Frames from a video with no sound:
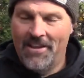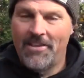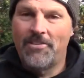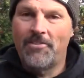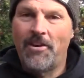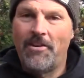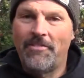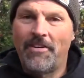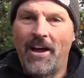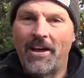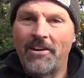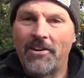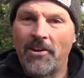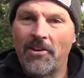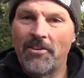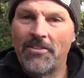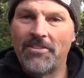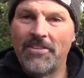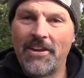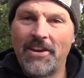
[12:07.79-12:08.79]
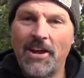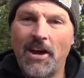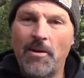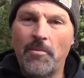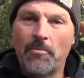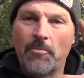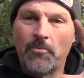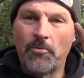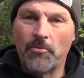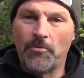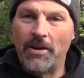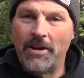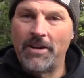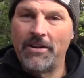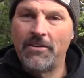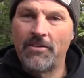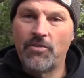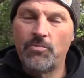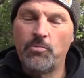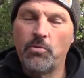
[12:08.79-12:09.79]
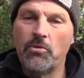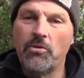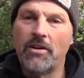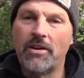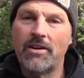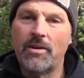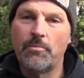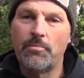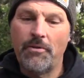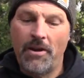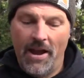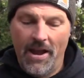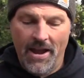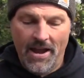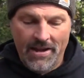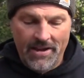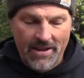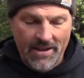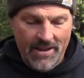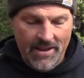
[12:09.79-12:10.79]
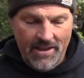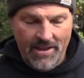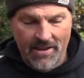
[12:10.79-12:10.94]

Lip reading: so I've got it all set up. We're ready to spool on the braid.